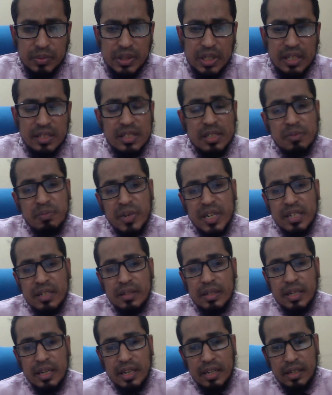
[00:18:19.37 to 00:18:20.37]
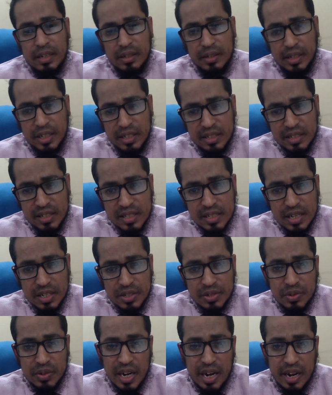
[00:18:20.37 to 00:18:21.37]
That is my end
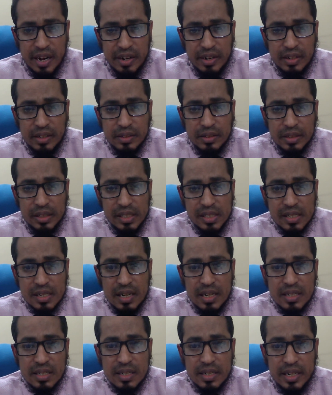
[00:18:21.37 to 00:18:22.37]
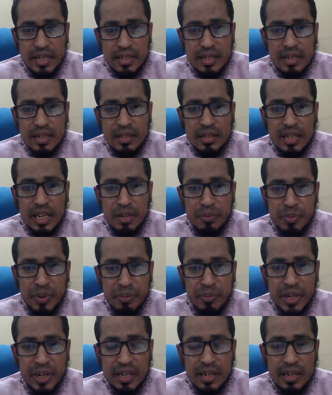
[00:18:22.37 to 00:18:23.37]
discussion. I'll discuss later the
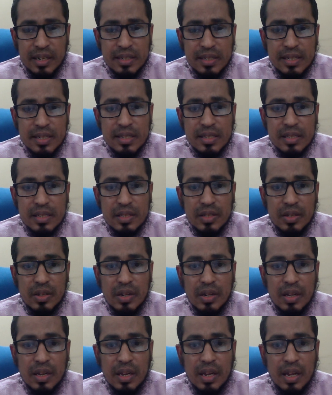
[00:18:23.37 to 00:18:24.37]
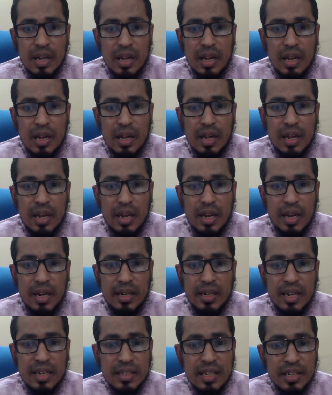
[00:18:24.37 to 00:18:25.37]
NPV analysis
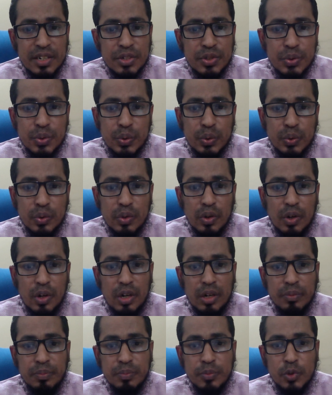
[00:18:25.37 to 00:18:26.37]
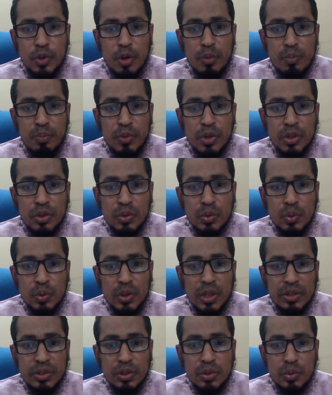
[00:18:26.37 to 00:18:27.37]
and other issue of November
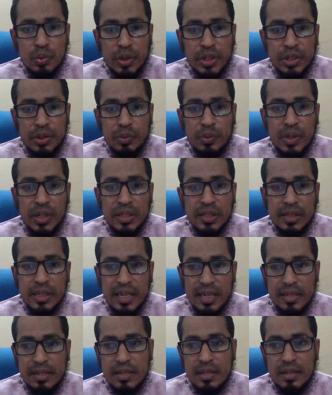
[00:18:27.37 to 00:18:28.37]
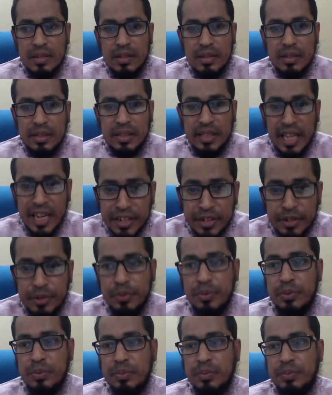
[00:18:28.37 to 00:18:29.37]
2021 case. Thank
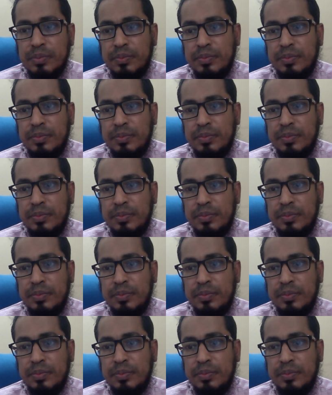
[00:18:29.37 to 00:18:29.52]
you.